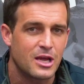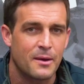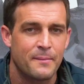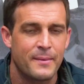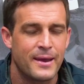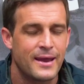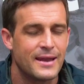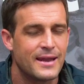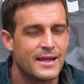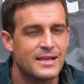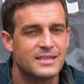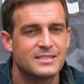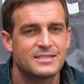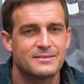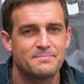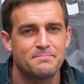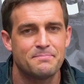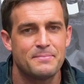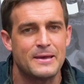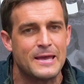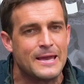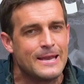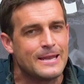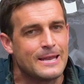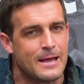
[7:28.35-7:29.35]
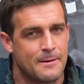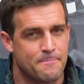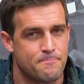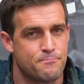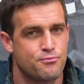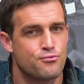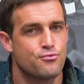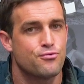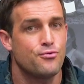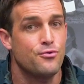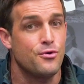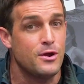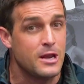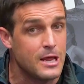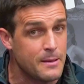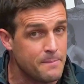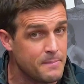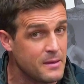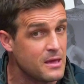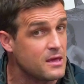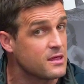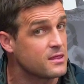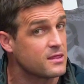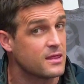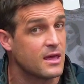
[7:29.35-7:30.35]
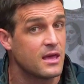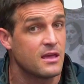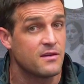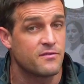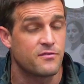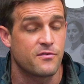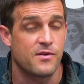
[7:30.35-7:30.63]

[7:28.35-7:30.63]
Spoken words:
I mean, it's been a pretty big thing